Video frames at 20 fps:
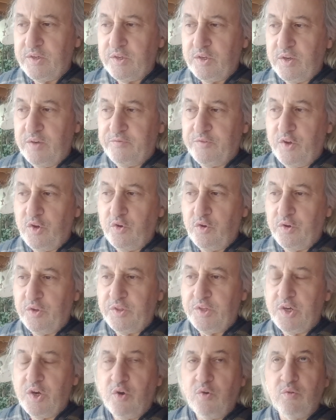if you look at
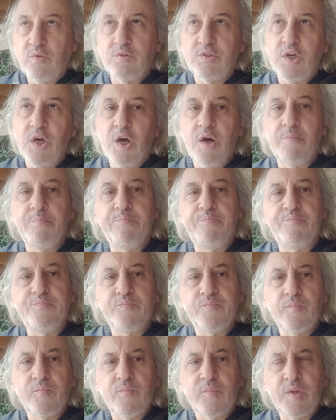the old
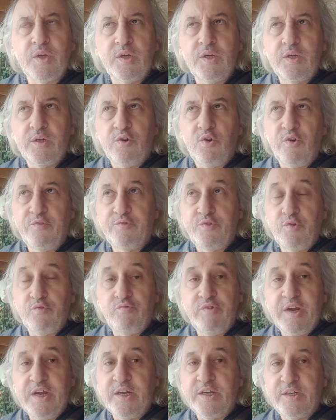or if you
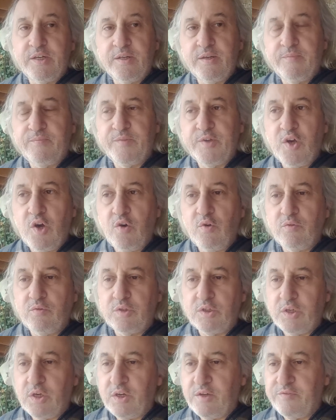read the
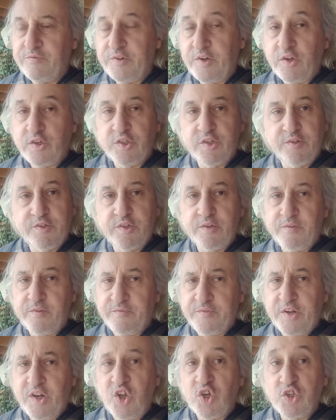old
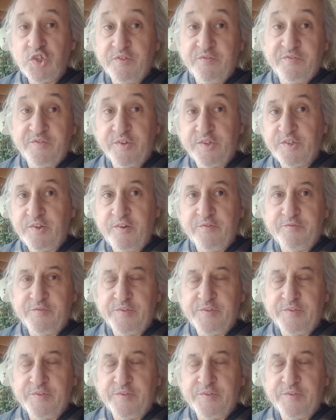philosophers of